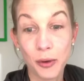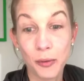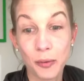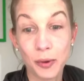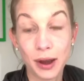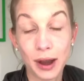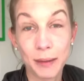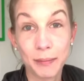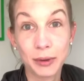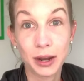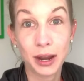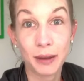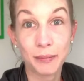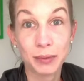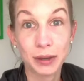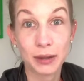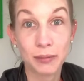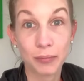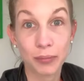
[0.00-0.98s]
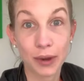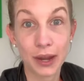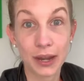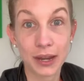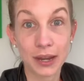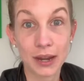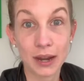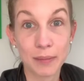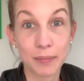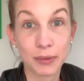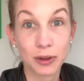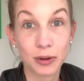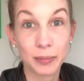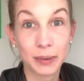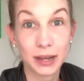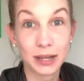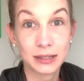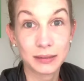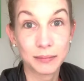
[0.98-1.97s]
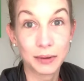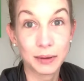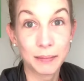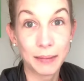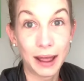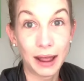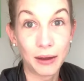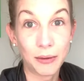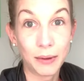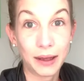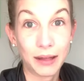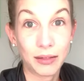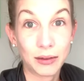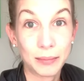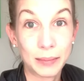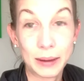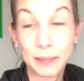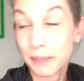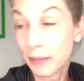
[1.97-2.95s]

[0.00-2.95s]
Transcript: what I'm gonna brighten it up a little bit because I'm gonna back away a little bit.